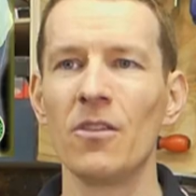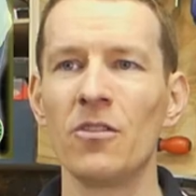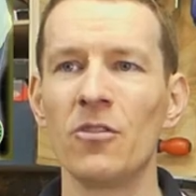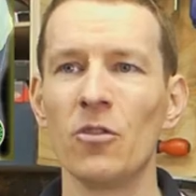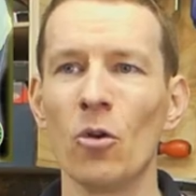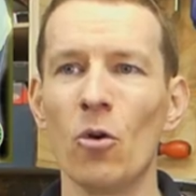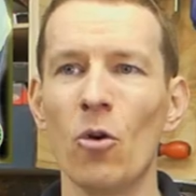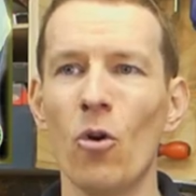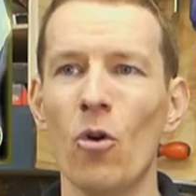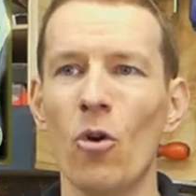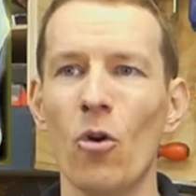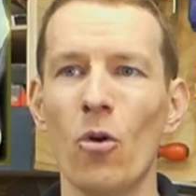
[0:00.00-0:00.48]

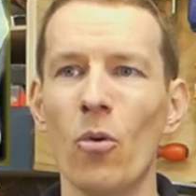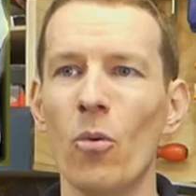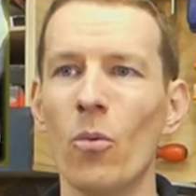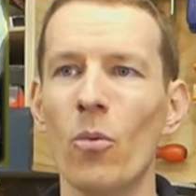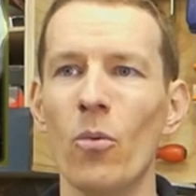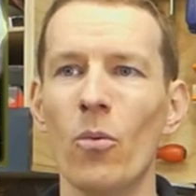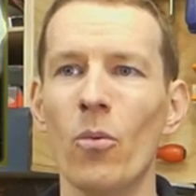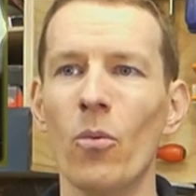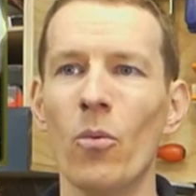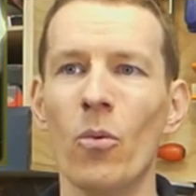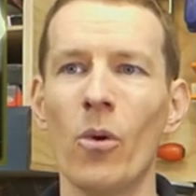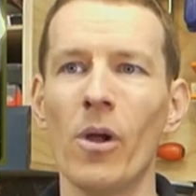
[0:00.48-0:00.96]
saw
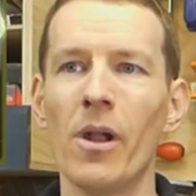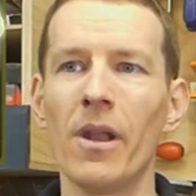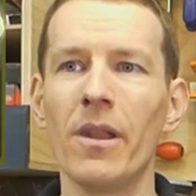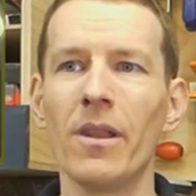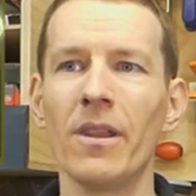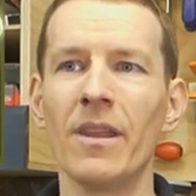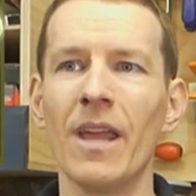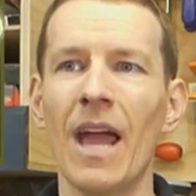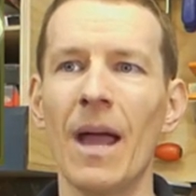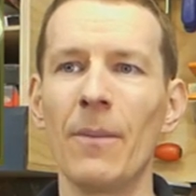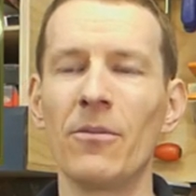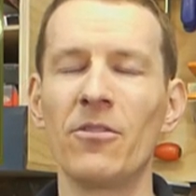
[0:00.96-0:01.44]

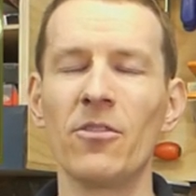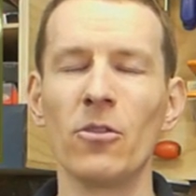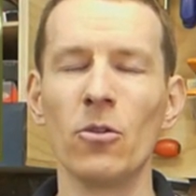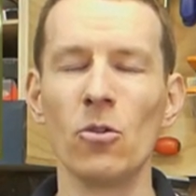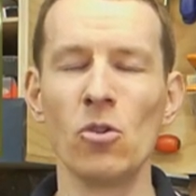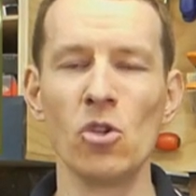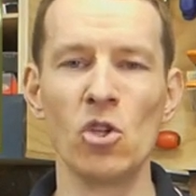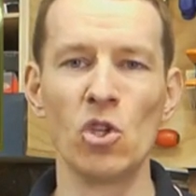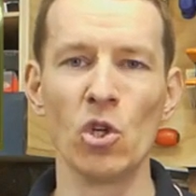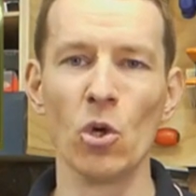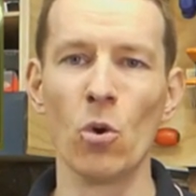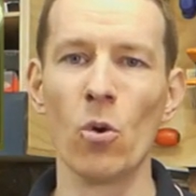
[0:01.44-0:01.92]
what
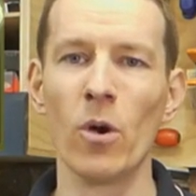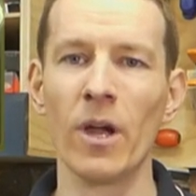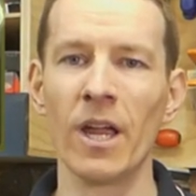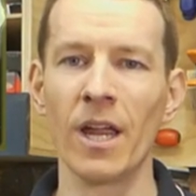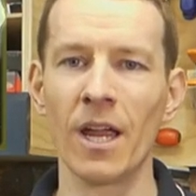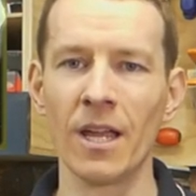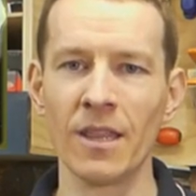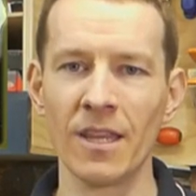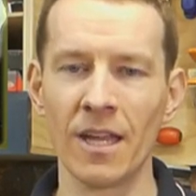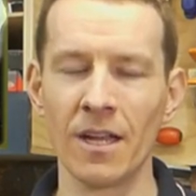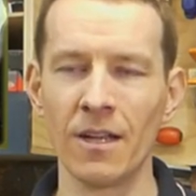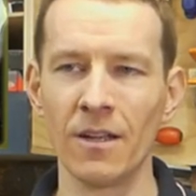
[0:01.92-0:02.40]
absolute
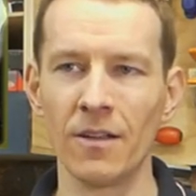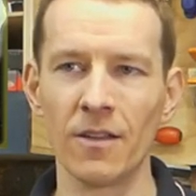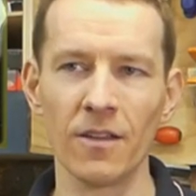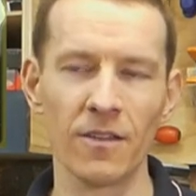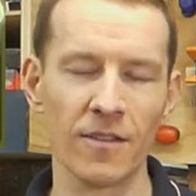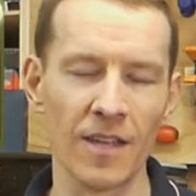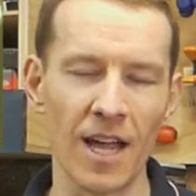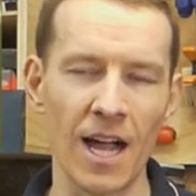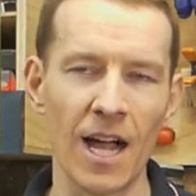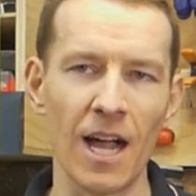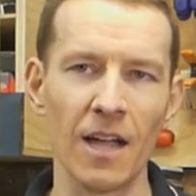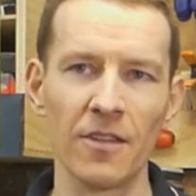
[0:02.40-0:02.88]
joy and then
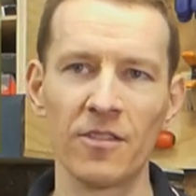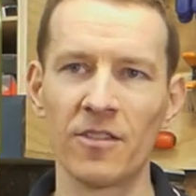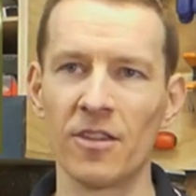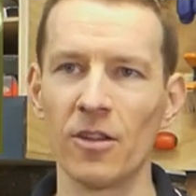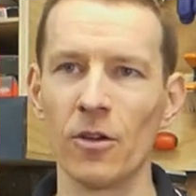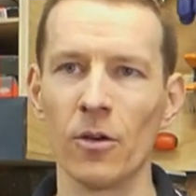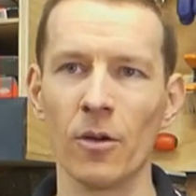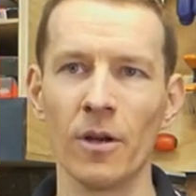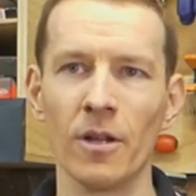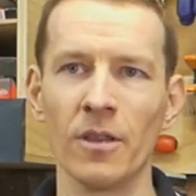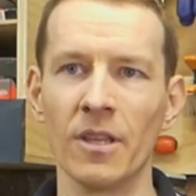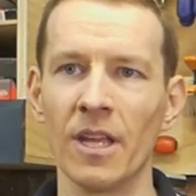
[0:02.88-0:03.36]

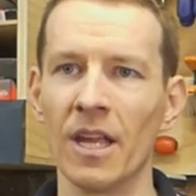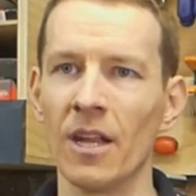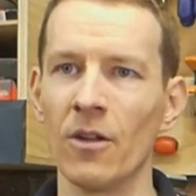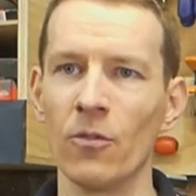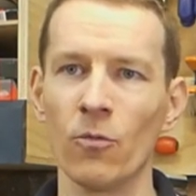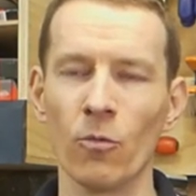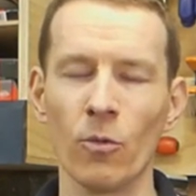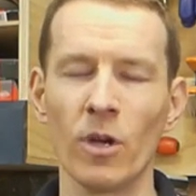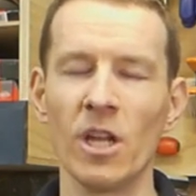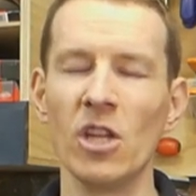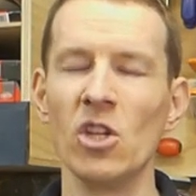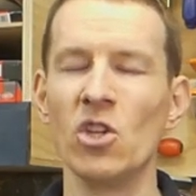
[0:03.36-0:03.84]
disaster and
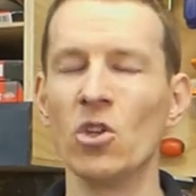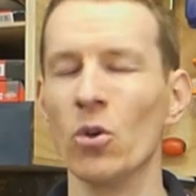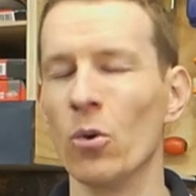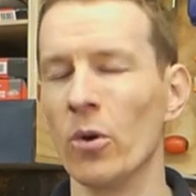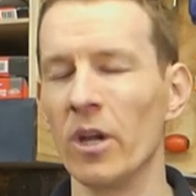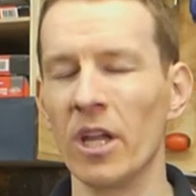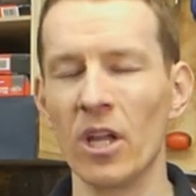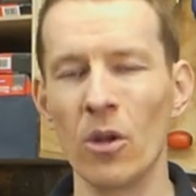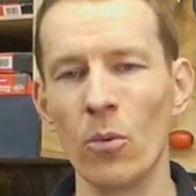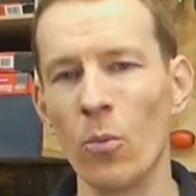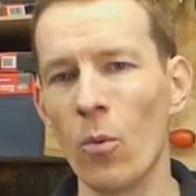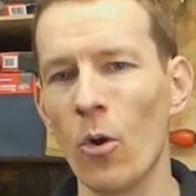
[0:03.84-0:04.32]
then
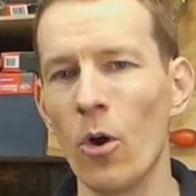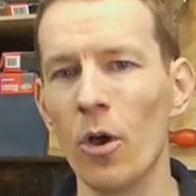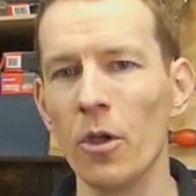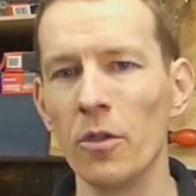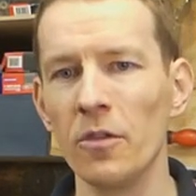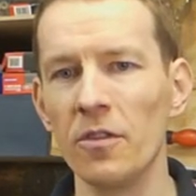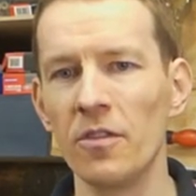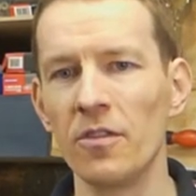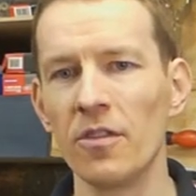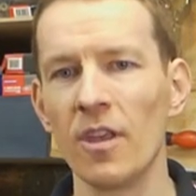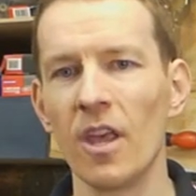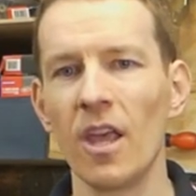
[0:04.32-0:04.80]
rejoy it
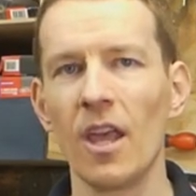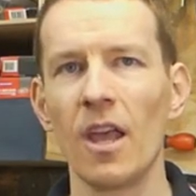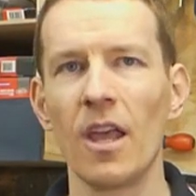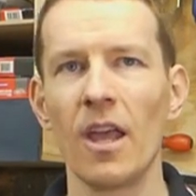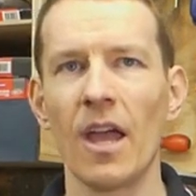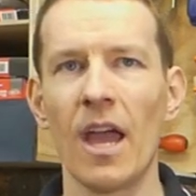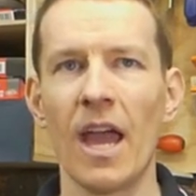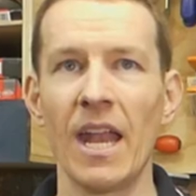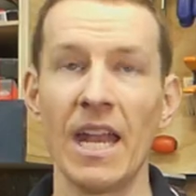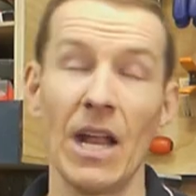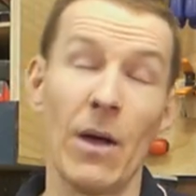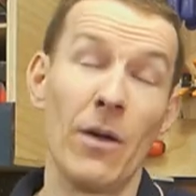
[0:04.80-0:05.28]
was,
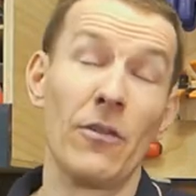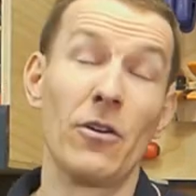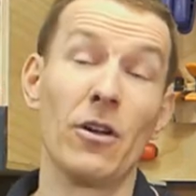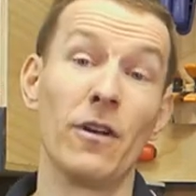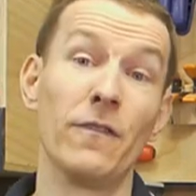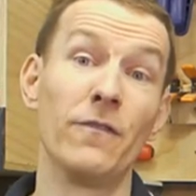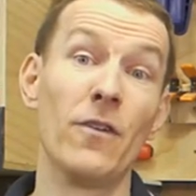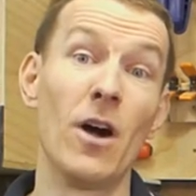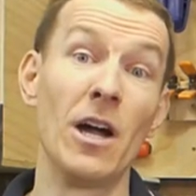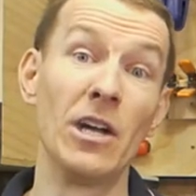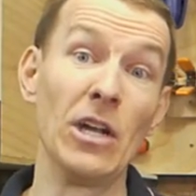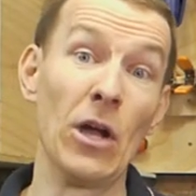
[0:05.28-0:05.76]
and now I've got to
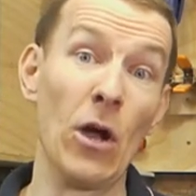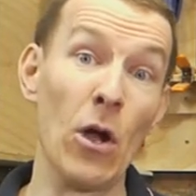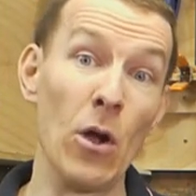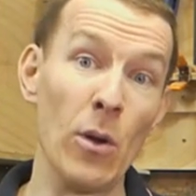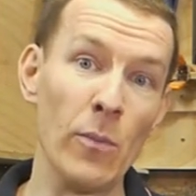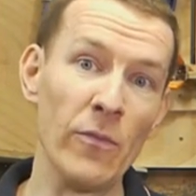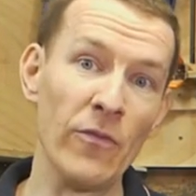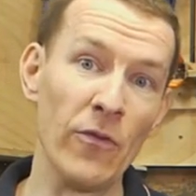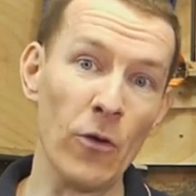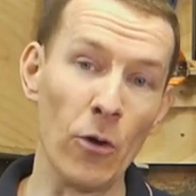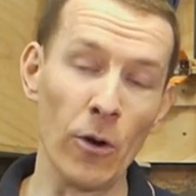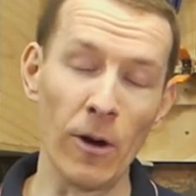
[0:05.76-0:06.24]
find a
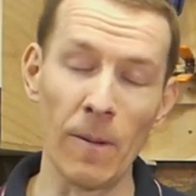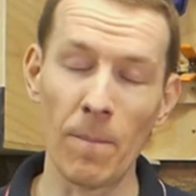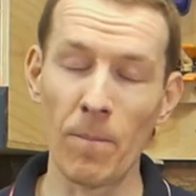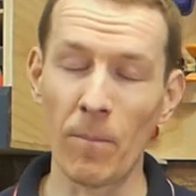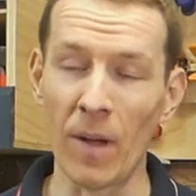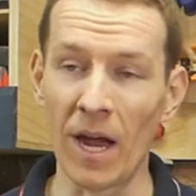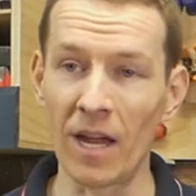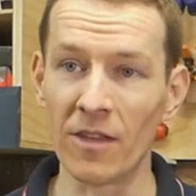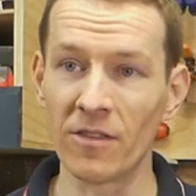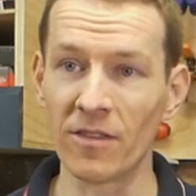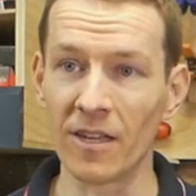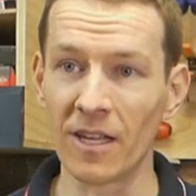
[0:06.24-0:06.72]
home for it,
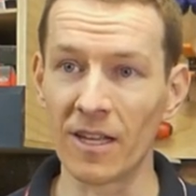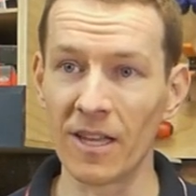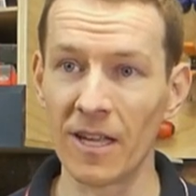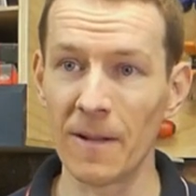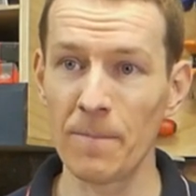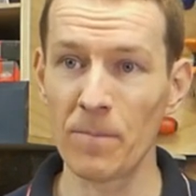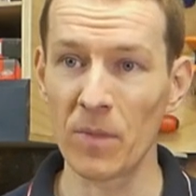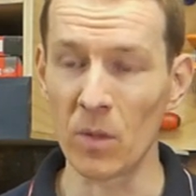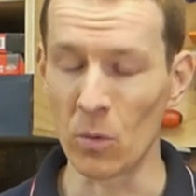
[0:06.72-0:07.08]
basically.